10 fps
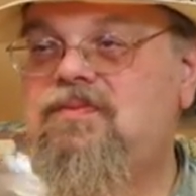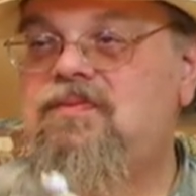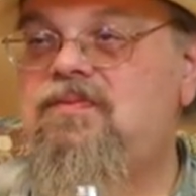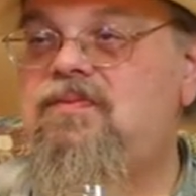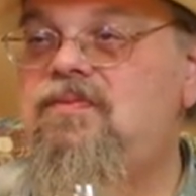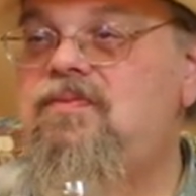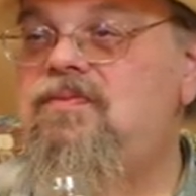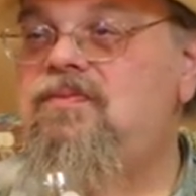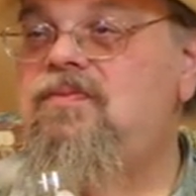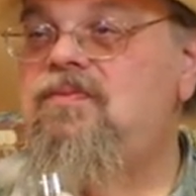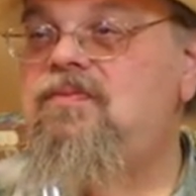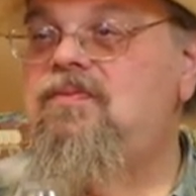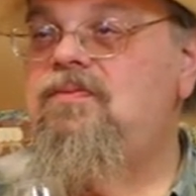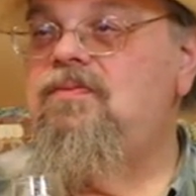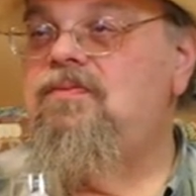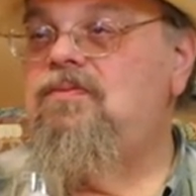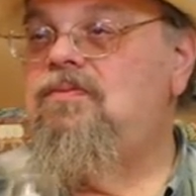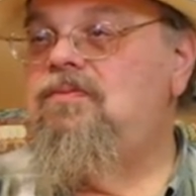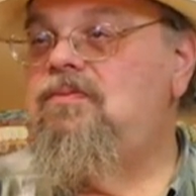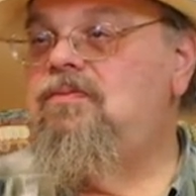
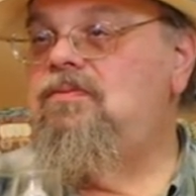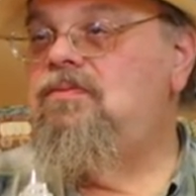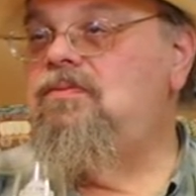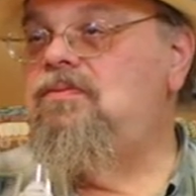(silent)